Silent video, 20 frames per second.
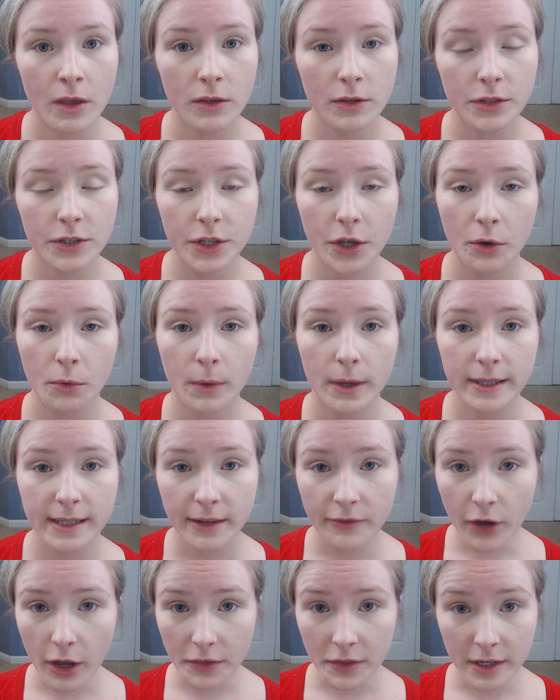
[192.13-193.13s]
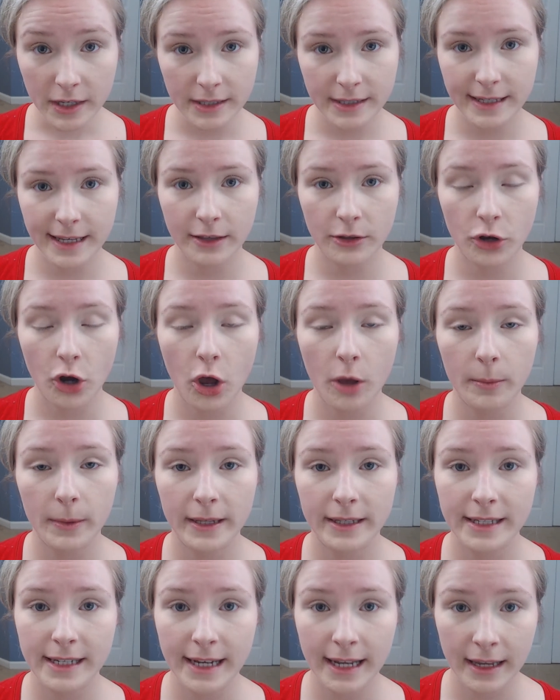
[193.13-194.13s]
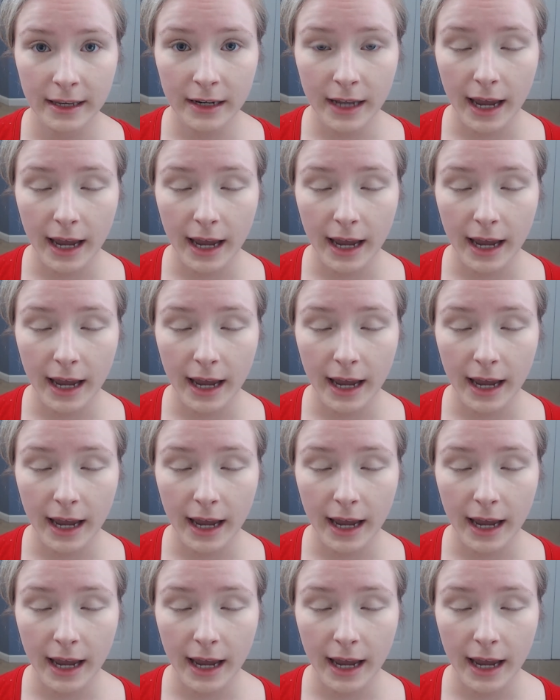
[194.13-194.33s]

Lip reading: So once I've got the concealer all blended in,